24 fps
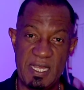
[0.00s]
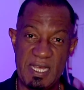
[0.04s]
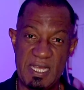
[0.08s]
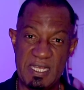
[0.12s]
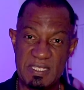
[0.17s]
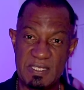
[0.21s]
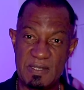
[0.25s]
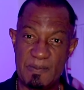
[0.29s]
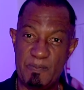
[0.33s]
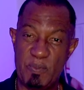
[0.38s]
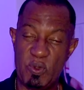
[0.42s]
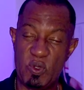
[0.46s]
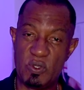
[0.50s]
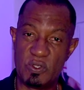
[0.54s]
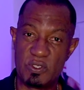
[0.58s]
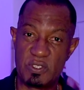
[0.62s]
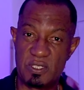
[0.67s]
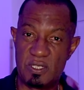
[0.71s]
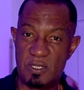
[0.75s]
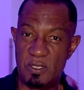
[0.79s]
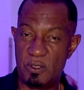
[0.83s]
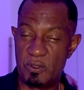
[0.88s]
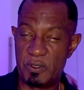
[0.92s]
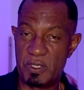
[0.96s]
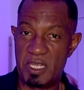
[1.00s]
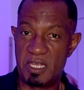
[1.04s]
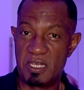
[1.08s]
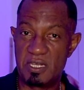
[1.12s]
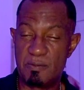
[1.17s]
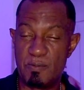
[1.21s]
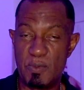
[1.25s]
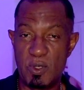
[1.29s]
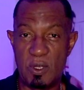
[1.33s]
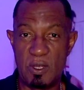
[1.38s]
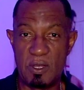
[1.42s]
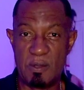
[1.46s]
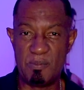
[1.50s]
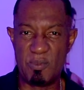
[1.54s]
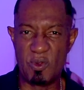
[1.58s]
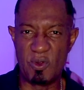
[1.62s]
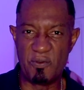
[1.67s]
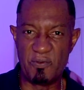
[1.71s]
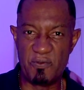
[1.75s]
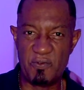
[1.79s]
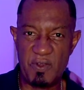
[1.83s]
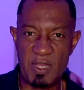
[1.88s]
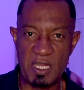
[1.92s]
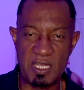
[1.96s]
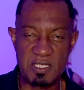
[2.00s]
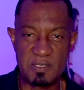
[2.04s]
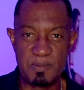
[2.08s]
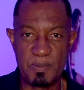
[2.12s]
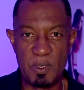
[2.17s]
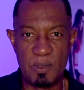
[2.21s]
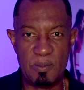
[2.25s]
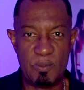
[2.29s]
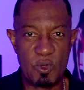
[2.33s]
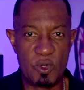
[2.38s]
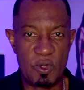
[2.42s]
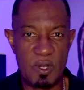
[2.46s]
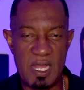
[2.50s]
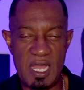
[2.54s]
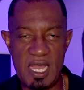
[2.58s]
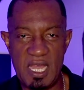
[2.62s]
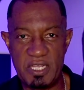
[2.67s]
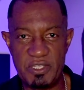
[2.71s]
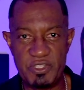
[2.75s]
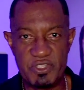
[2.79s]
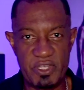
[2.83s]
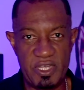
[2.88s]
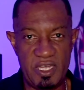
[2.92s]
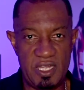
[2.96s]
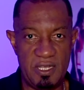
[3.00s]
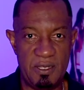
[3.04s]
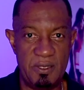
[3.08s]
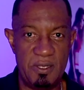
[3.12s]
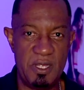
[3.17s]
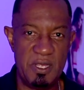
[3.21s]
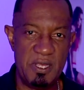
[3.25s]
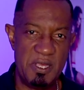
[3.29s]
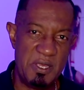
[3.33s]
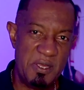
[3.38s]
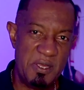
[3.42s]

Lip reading: as opposed to looking to become more flexible, more agile,